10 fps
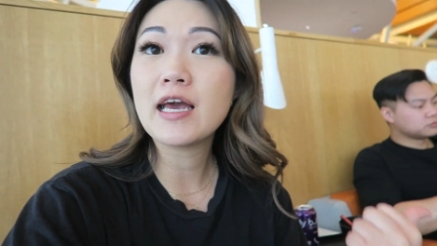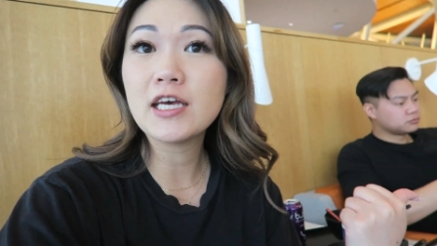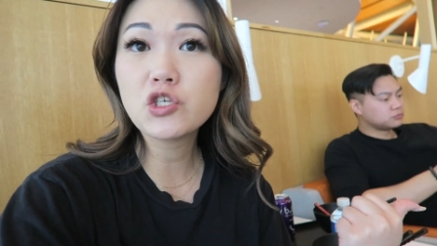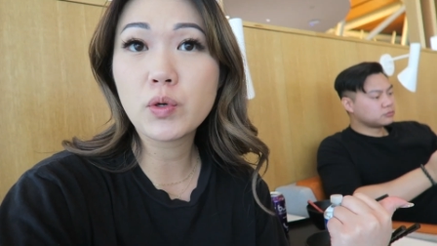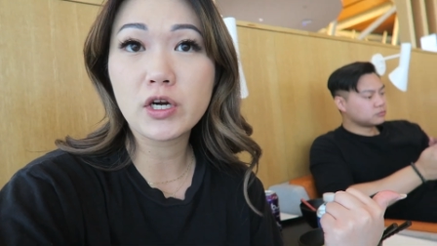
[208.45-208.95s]

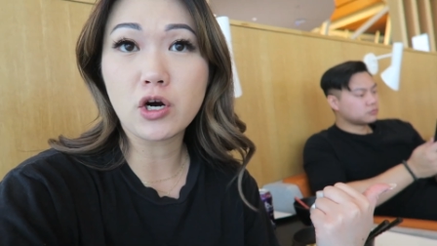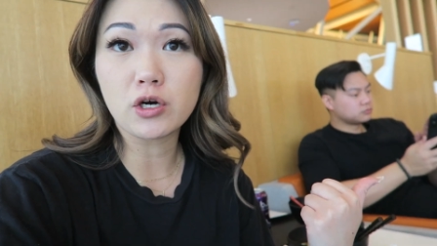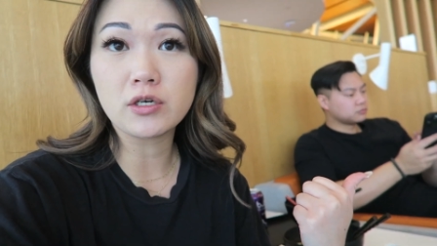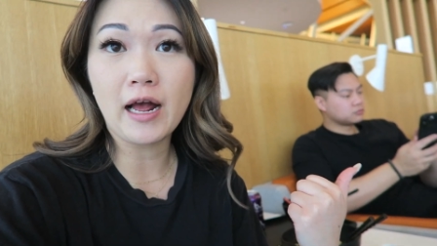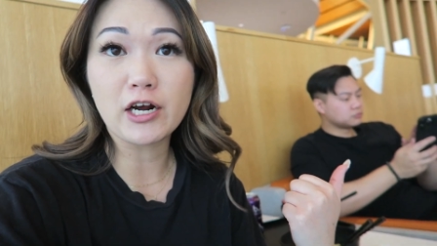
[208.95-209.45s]
His credit
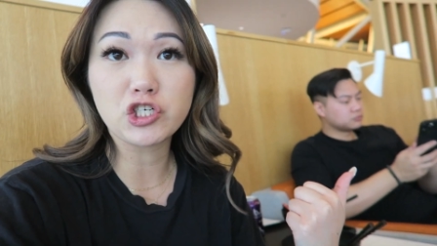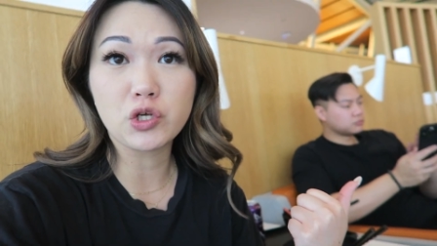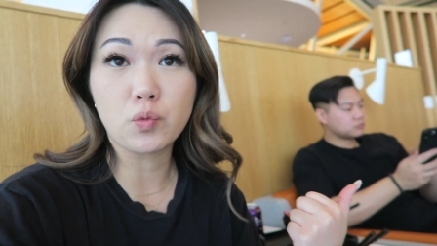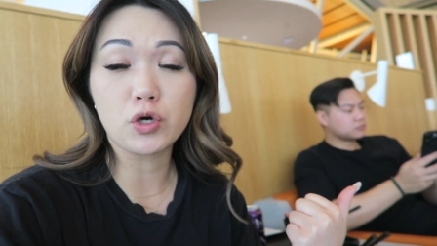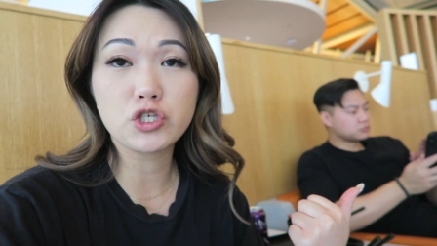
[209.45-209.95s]
card
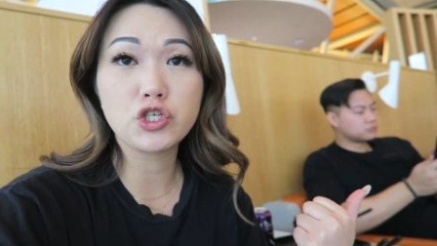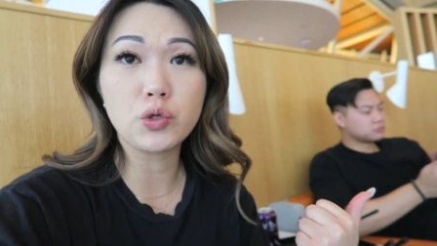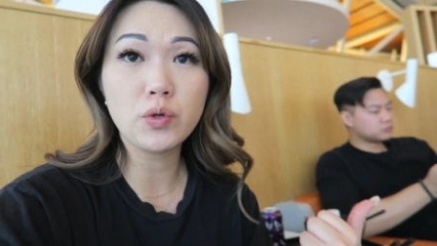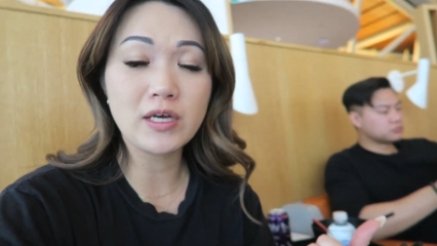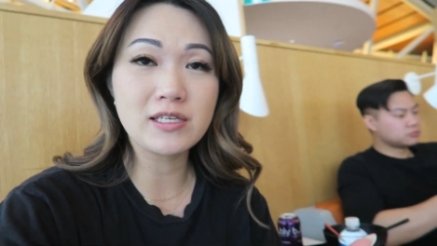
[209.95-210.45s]
actually works
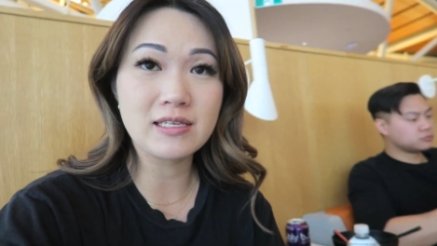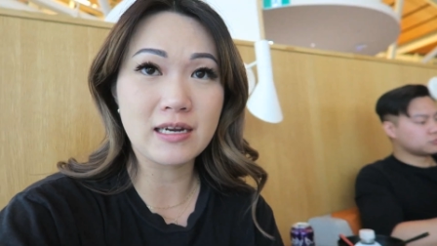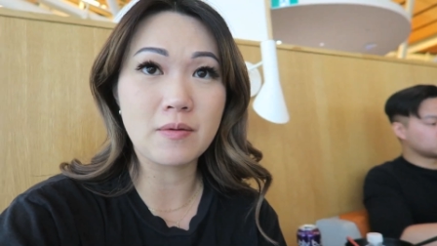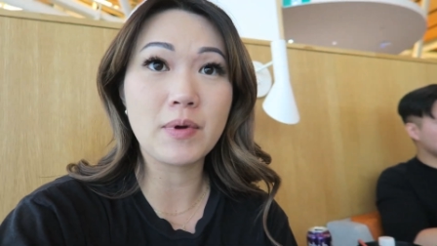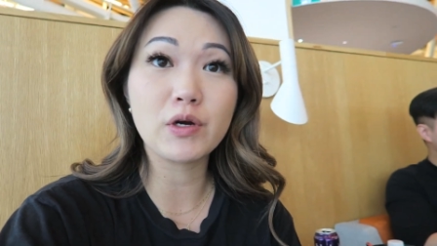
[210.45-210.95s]
too. His is
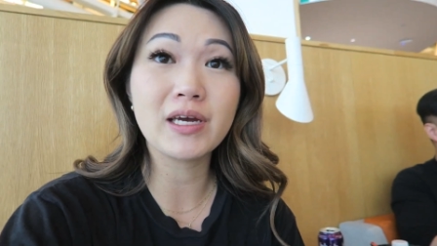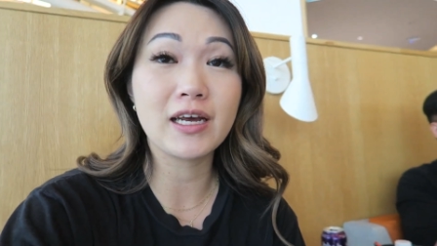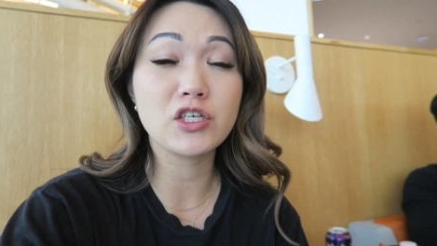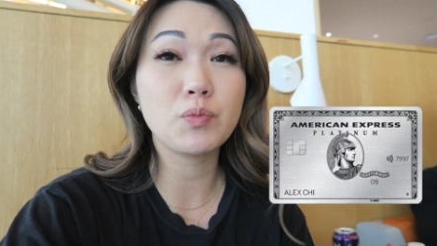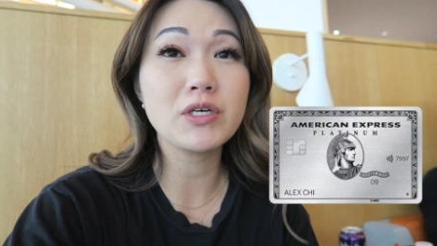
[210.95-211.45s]
an American
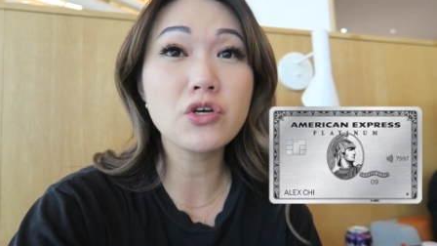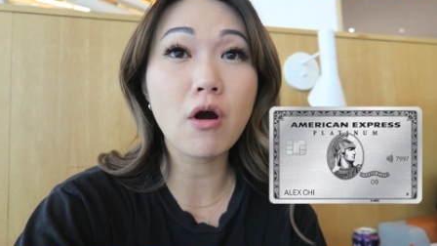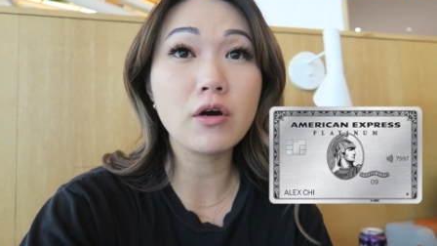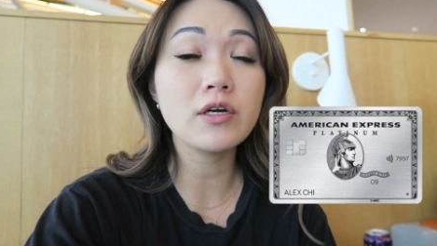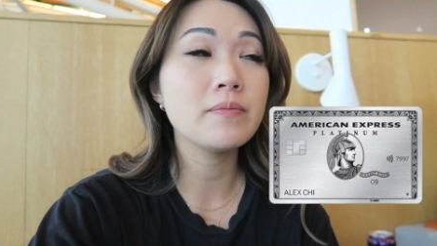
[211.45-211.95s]
Express
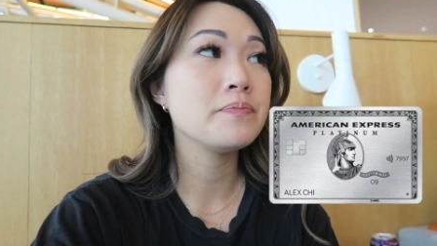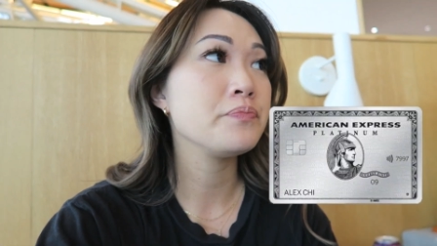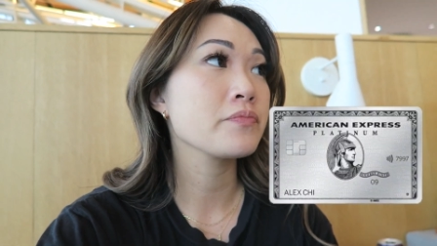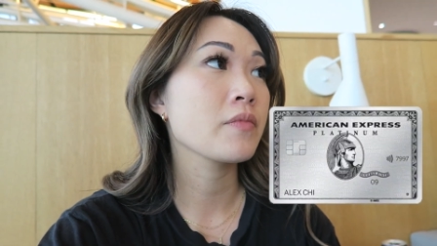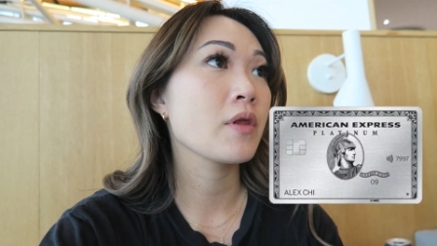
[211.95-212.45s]
card.
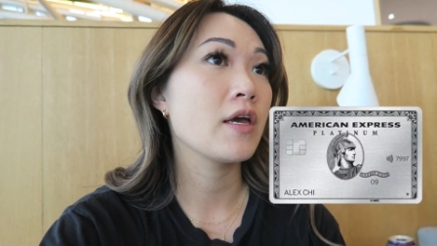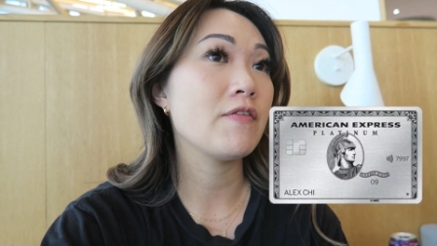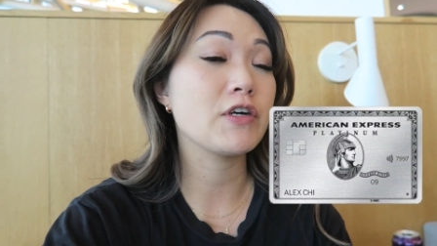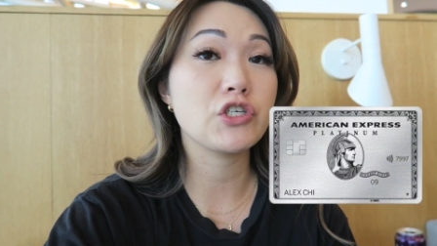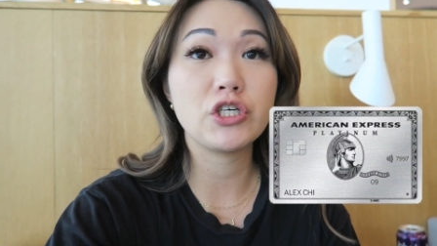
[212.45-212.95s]

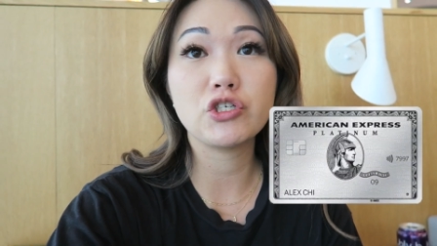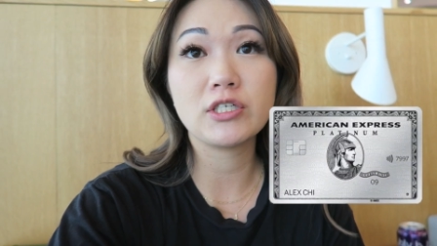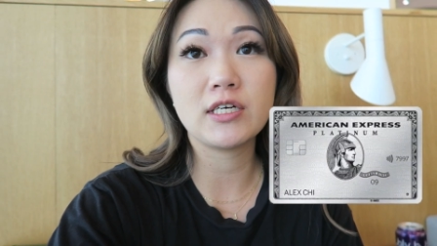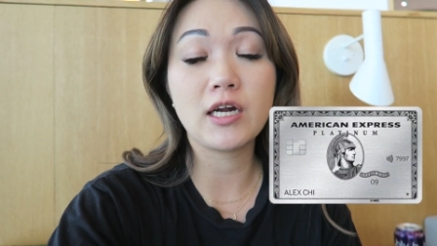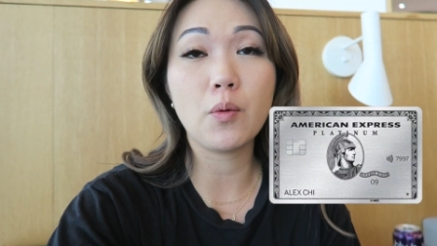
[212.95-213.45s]
If you guys are
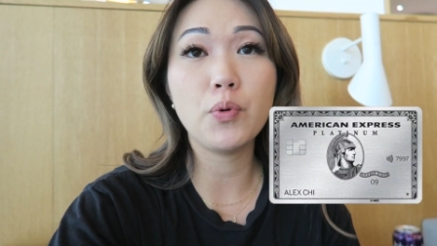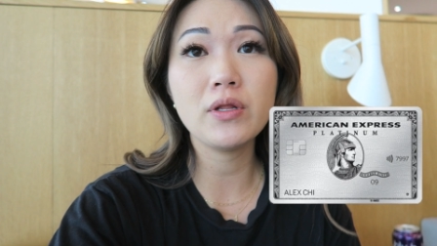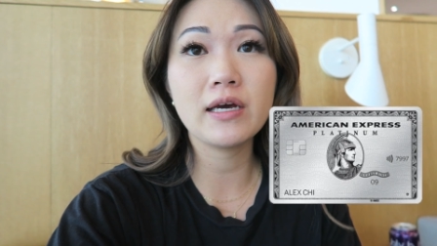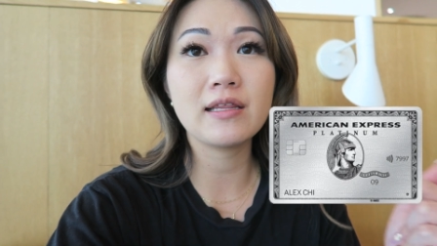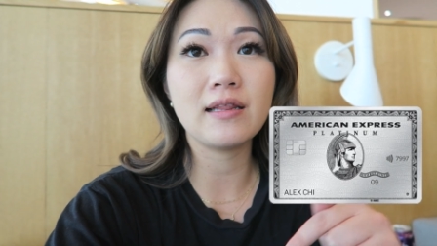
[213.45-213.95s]
interested, I'll
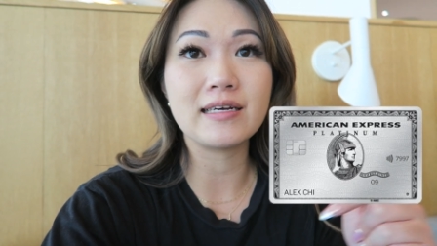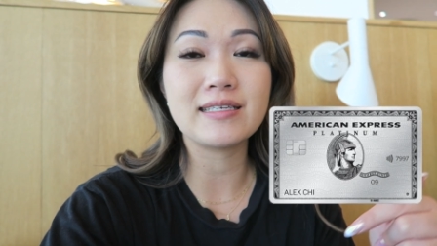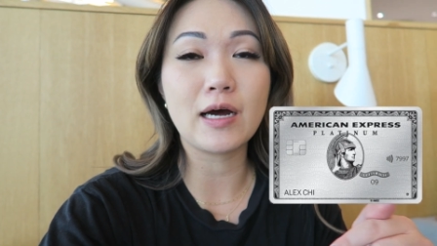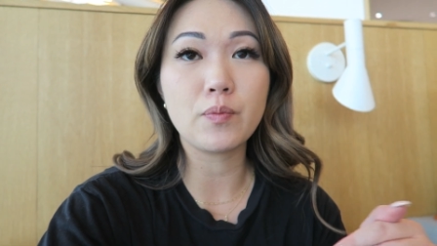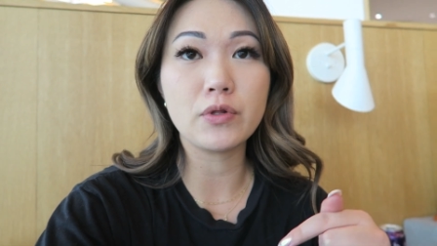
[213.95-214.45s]
put like the
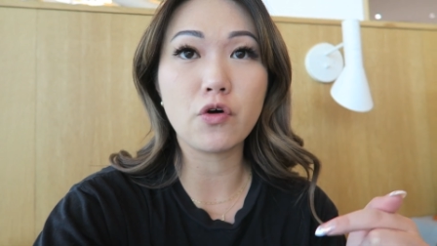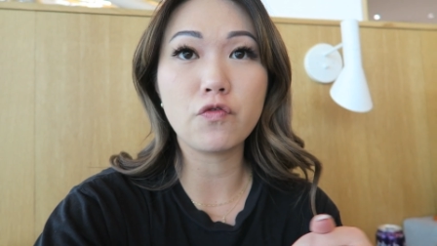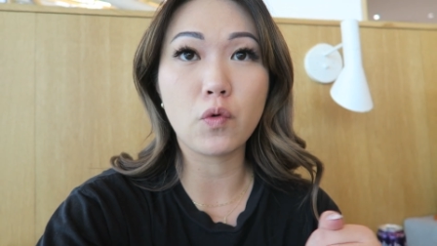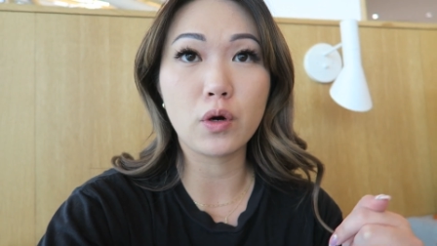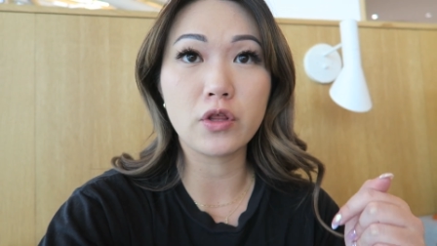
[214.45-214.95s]
links down below
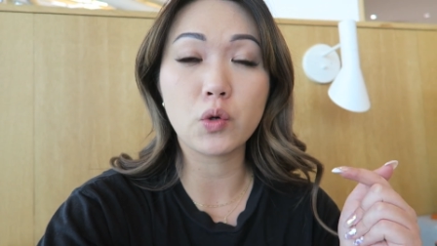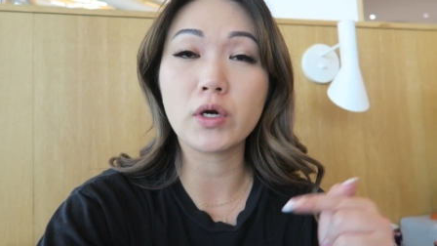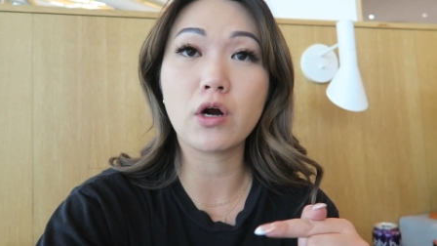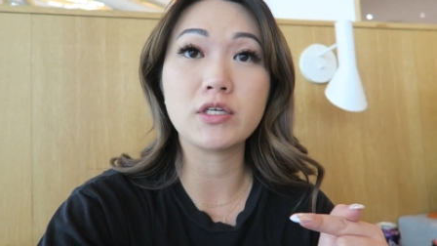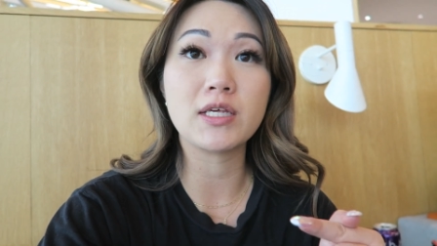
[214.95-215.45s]
for the
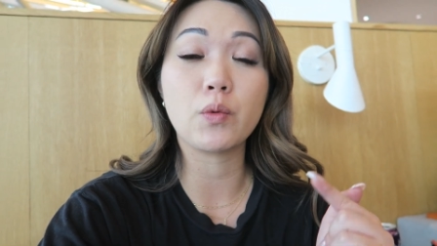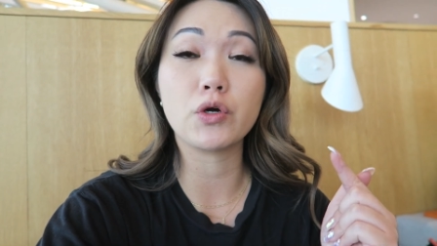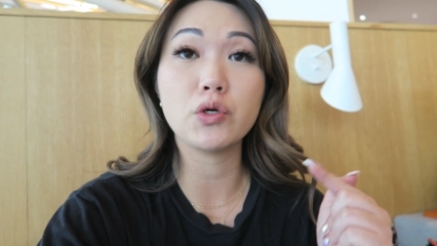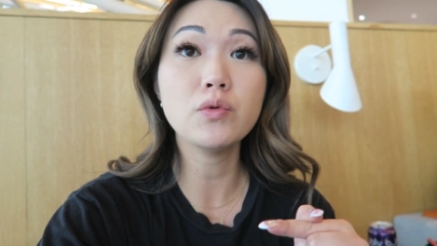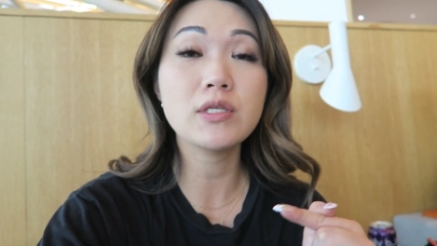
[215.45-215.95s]
credit cards that
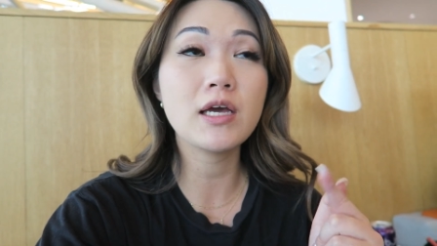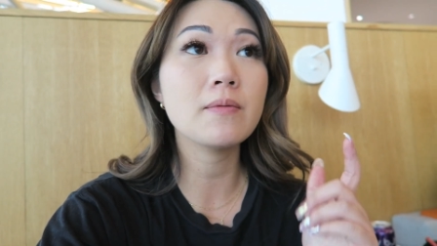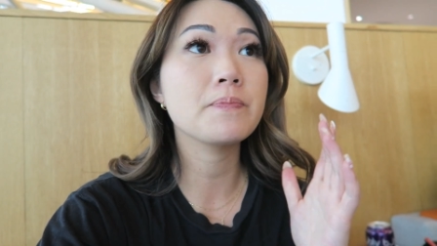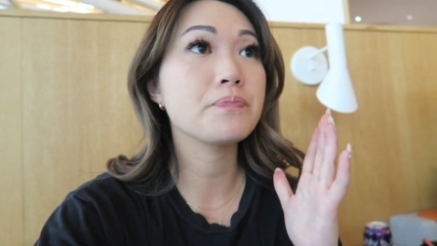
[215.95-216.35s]
we're using,